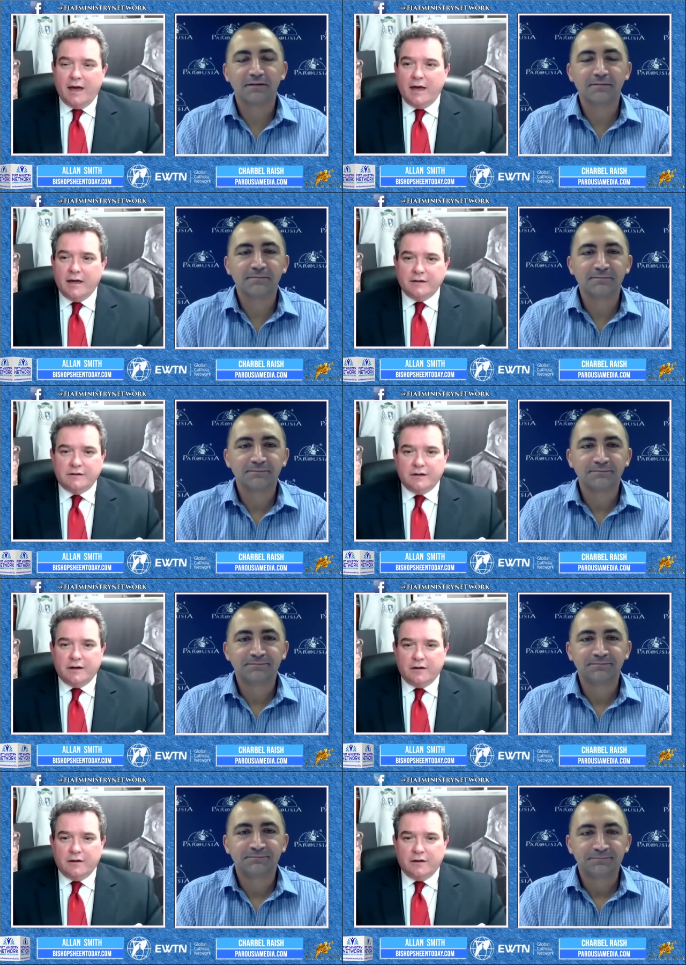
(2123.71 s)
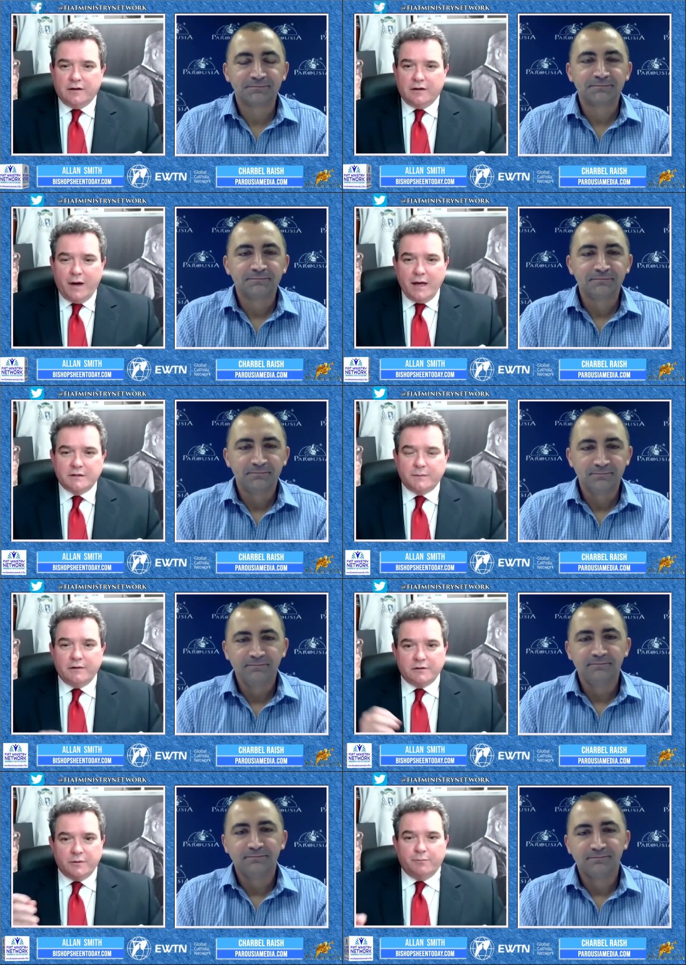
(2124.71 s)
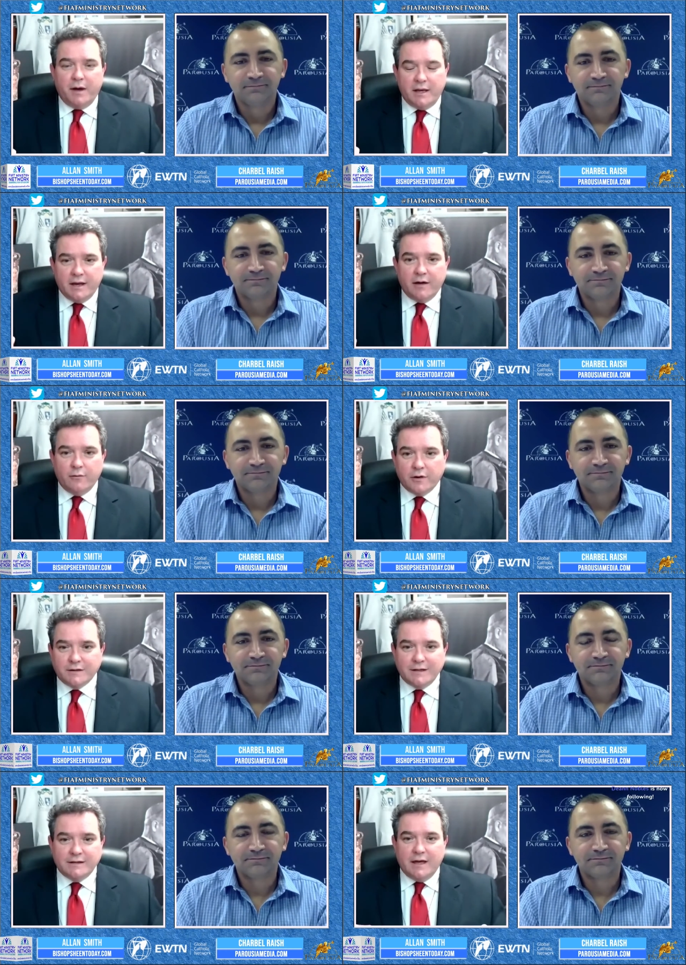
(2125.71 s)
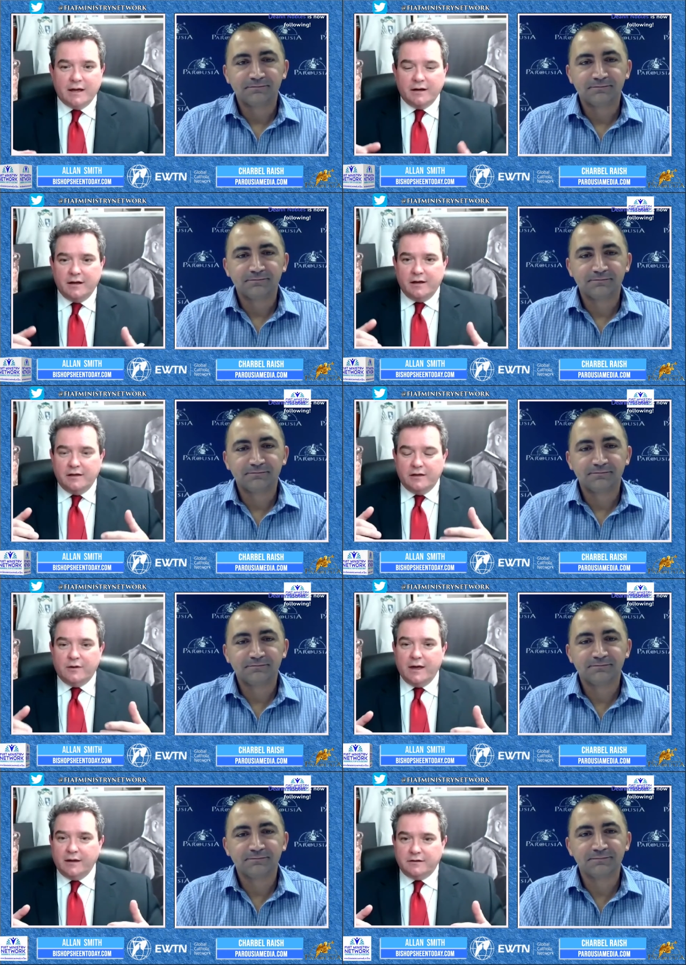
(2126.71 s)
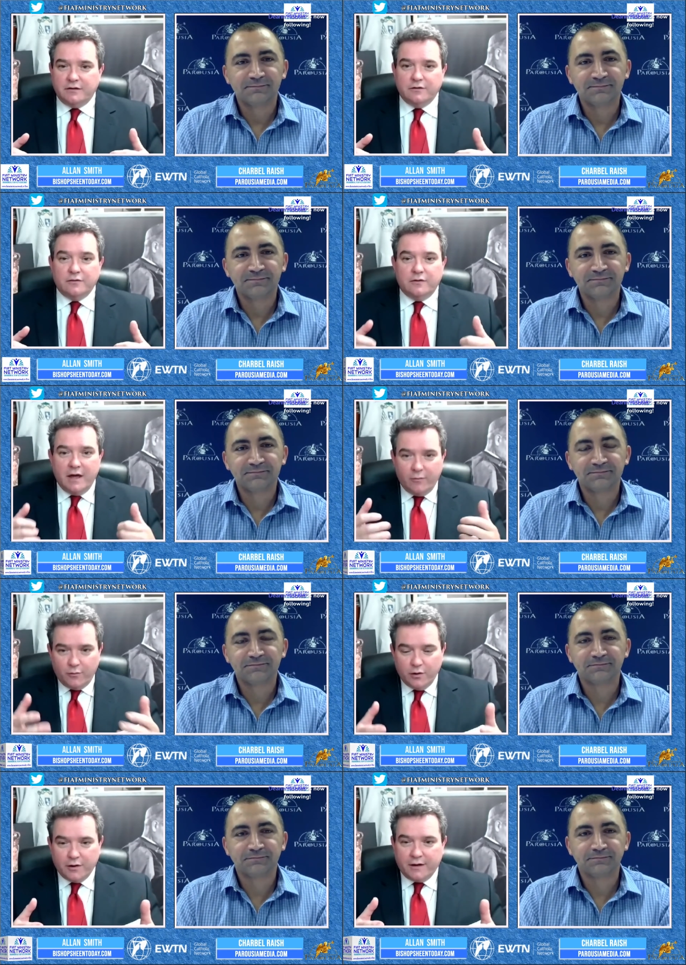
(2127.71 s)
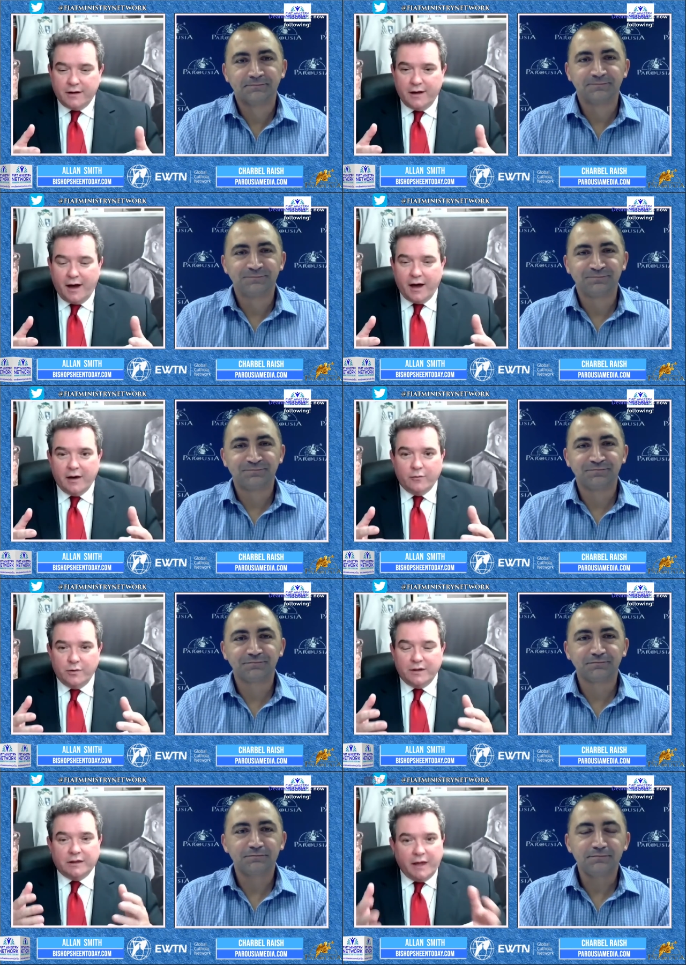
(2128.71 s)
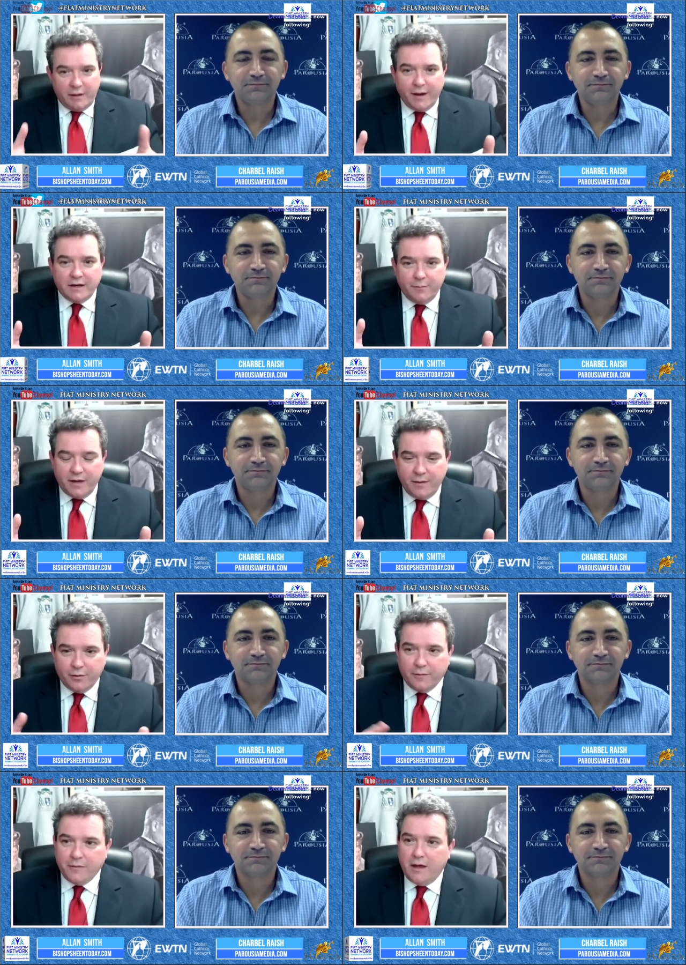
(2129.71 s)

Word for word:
Speaker 1: And my experience with Mighty Networks is that you get to network with like-minded people.